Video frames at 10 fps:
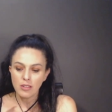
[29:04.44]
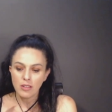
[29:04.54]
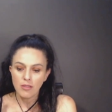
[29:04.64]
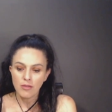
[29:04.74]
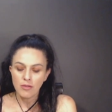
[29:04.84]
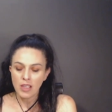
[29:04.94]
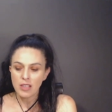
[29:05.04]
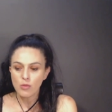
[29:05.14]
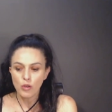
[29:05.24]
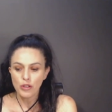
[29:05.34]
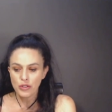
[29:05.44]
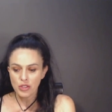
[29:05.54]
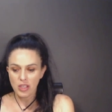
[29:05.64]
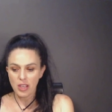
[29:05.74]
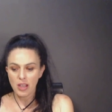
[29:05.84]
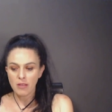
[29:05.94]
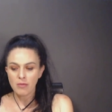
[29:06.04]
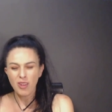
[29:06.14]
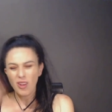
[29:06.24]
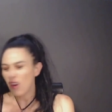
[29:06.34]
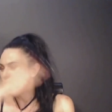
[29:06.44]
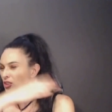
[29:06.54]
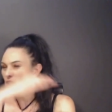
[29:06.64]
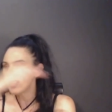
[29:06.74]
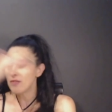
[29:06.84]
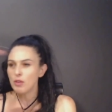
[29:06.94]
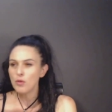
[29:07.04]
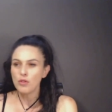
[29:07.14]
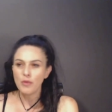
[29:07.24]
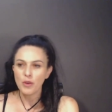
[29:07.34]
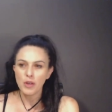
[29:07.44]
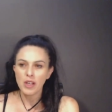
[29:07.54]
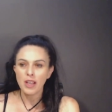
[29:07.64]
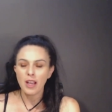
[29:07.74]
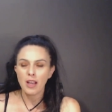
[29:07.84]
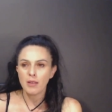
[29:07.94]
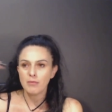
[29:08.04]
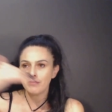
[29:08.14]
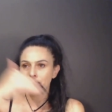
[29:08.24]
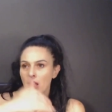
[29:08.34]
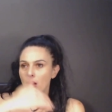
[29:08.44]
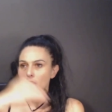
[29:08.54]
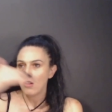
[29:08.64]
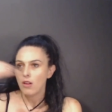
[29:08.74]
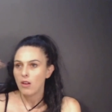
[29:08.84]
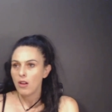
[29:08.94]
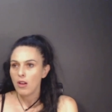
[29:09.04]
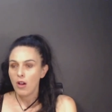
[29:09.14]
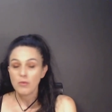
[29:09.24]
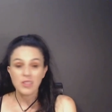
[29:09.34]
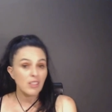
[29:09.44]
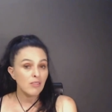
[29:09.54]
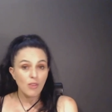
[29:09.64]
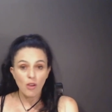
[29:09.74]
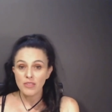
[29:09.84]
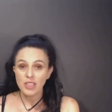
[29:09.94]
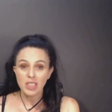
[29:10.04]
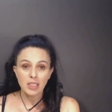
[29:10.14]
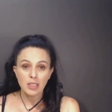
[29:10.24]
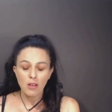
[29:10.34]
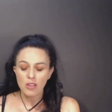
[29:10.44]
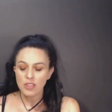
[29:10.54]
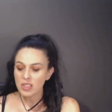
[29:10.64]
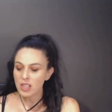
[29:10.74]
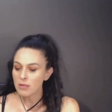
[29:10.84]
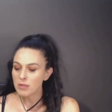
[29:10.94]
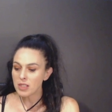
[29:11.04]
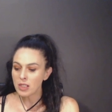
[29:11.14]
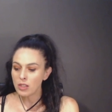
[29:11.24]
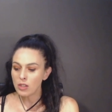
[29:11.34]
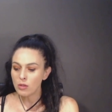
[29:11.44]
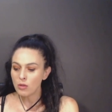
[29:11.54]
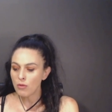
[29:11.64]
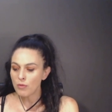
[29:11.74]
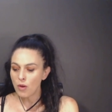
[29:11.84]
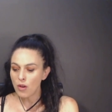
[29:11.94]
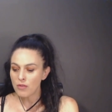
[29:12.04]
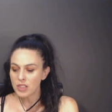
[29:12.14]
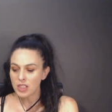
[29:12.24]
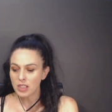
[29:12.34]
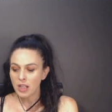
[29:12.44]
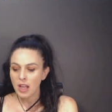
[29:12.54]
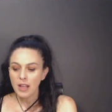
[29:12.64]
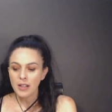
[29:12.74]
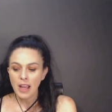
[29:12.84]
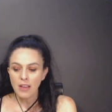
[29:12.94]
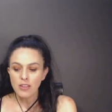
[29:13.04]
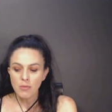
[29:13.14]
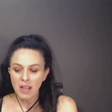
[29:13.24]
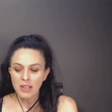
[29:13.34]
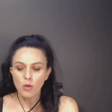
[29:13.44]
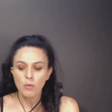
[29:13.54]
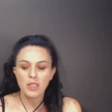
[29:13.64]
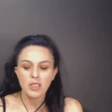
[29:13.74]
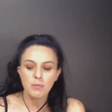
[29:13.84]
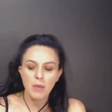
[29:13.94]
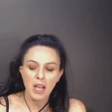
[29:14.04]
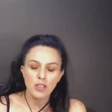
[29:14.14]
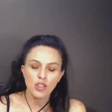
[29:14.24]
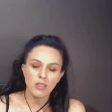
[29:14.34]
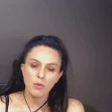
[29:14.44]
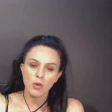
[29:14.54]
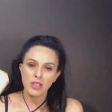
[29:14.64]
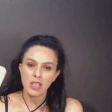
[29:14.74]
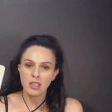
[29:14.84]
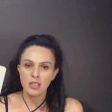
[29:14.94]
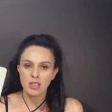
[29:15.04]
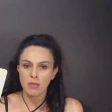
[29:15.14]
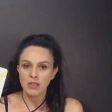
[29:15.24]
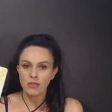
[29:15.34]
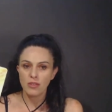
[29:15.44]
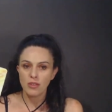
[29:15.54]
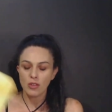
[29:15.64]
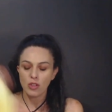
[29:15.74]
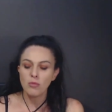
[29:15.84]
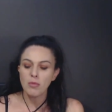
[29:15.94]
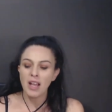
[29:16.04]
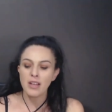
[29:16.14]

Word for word: there's a wound there. Oh, I just feel you're very, um, I'm saying five day. I just keep seeing you on five D. Now, you may not be as patient by the end of the month. You may